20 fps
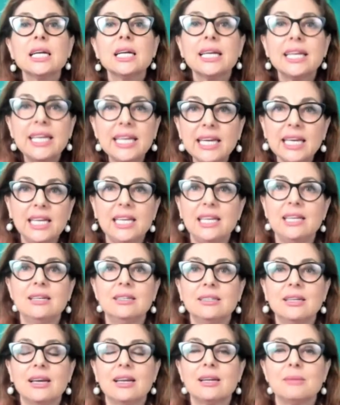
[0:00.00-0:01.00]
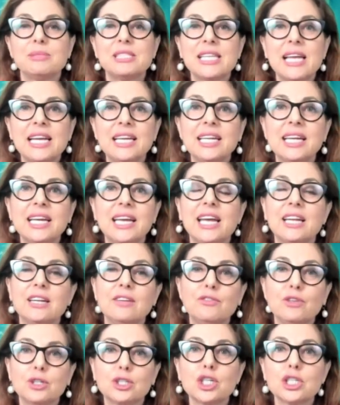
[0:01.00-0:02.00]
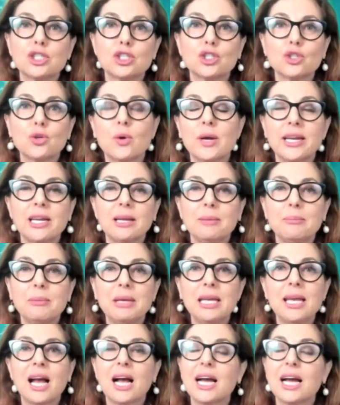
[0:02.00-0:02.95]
Key, and I'm saying it again, if you're just joining me,